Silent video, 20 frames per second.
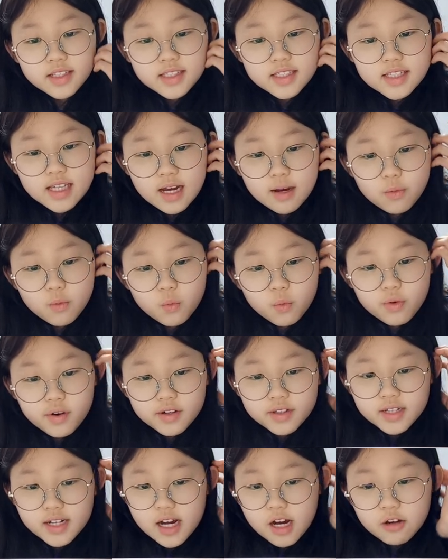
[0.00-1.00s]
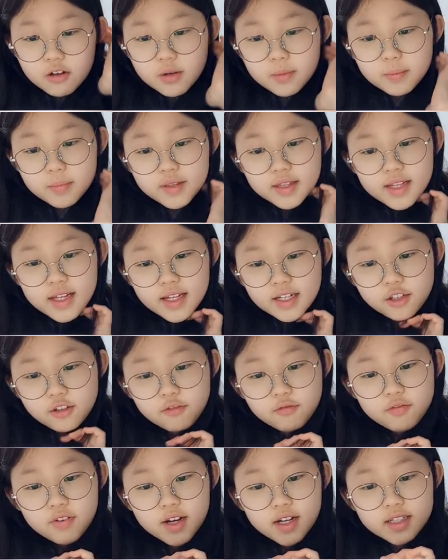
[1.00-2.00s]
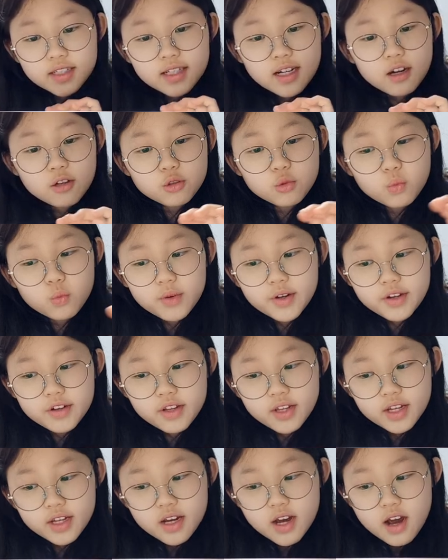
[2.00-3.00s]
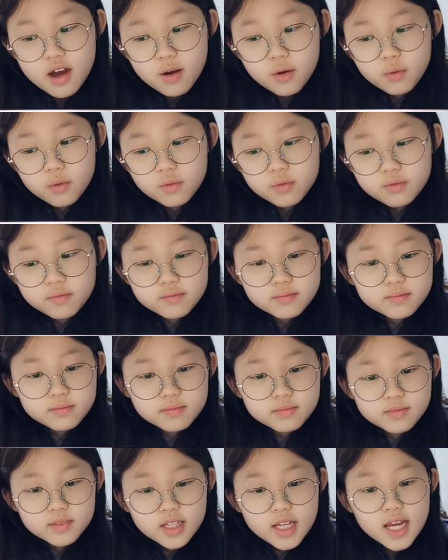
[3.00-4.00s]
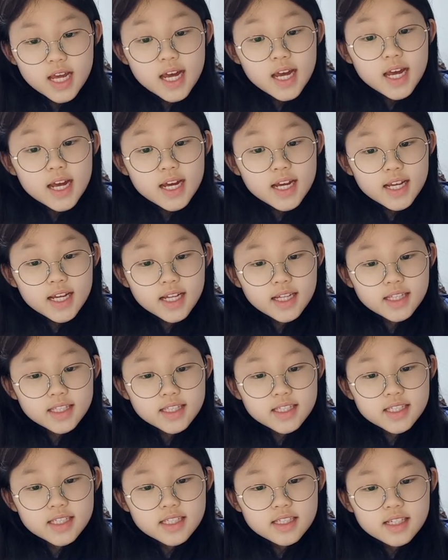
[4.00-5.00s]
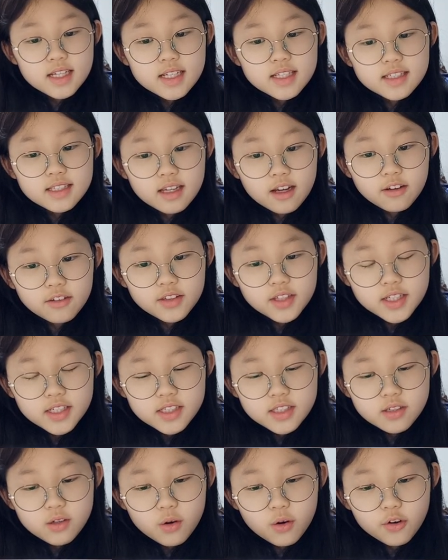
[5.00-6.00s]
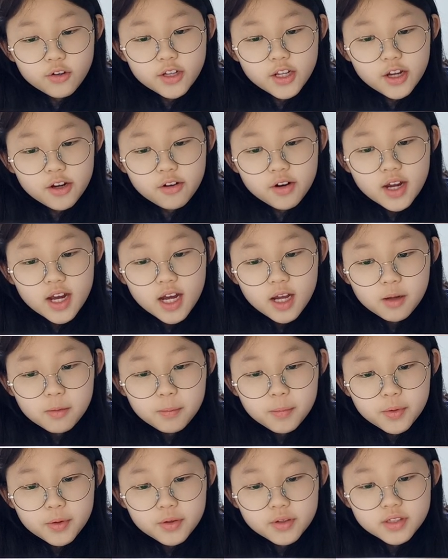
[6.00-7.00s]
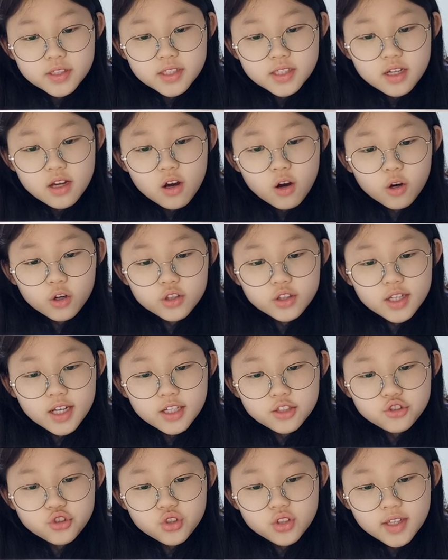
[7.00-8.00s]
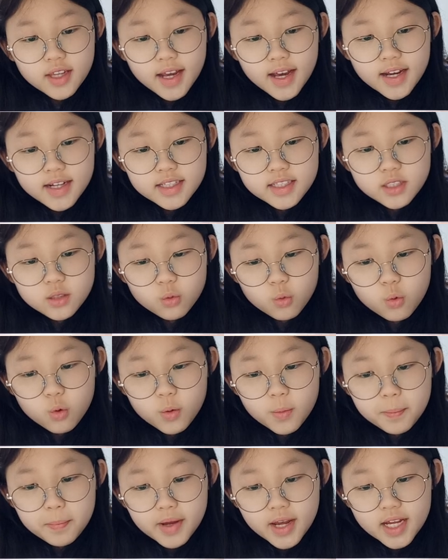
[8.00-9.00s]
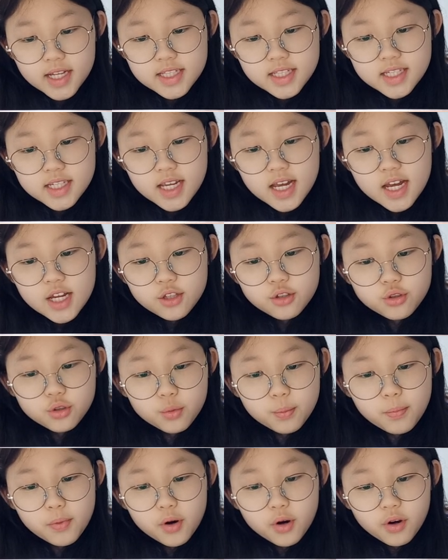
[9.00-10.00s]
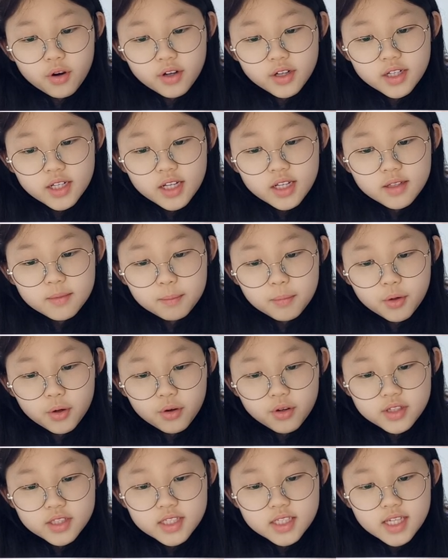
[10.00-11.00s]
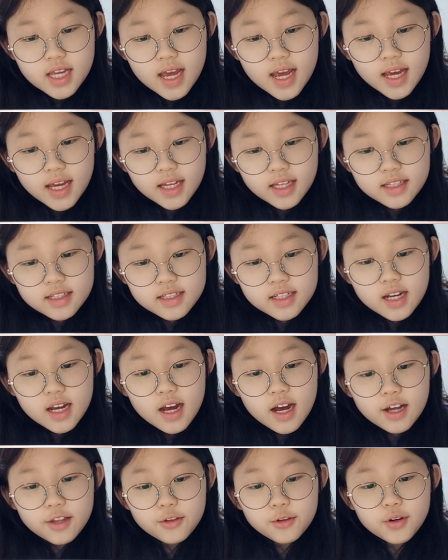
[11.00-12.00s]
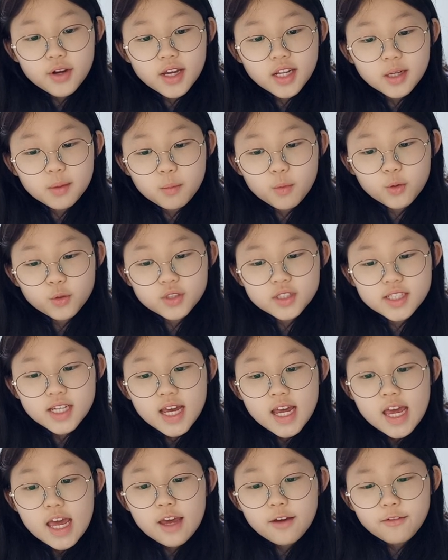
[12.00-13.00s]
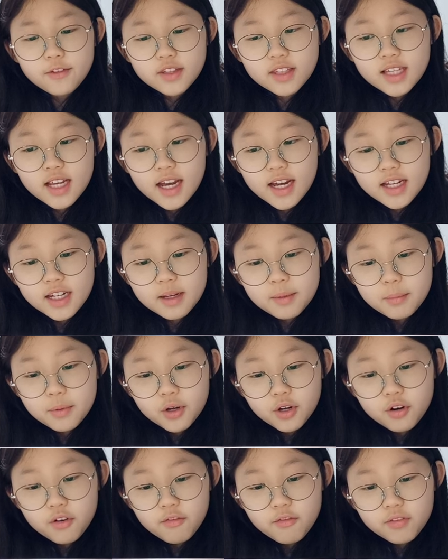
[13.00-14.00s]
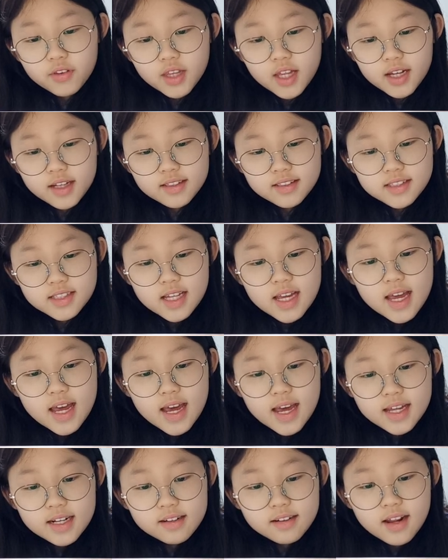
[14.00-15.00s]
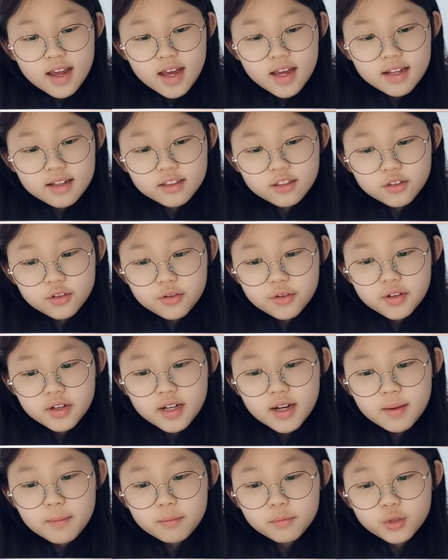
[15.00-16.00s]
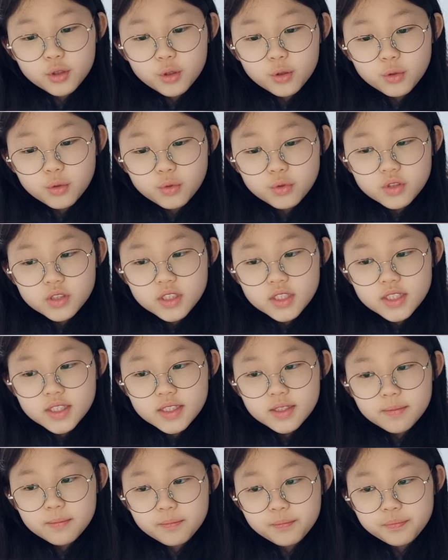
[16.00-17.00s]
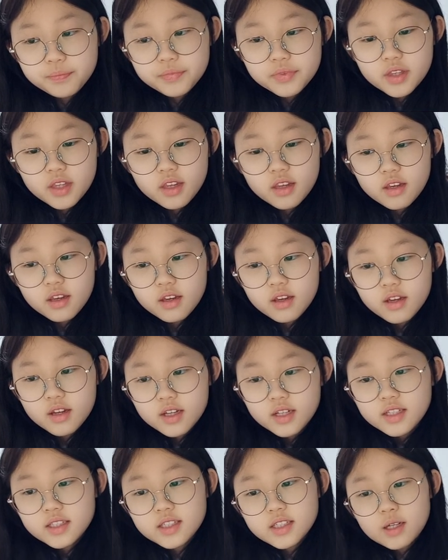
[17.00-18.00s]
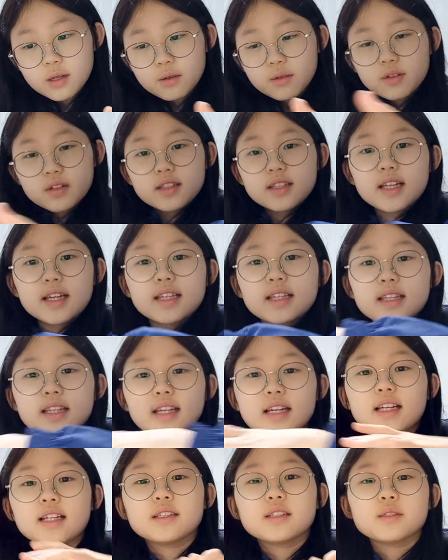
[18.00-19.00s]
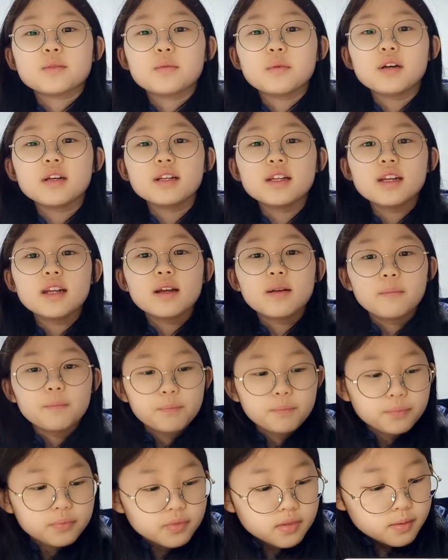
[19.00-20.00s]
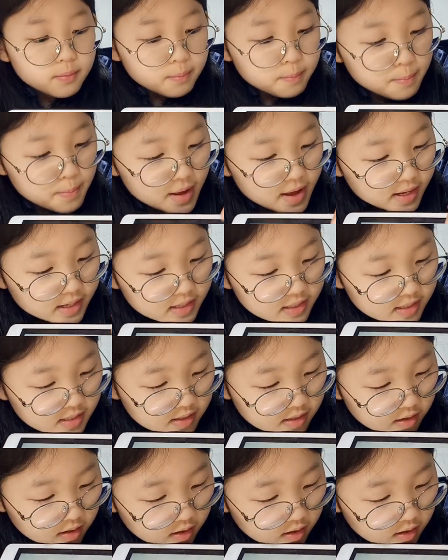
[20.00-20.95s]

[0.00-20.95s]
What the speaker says: have worked out a plan to find out where they go. Its scientists or their helpers attach tags or bands to birds and other animals, even tiny butterflies, and then turn them loose. So, like this one makes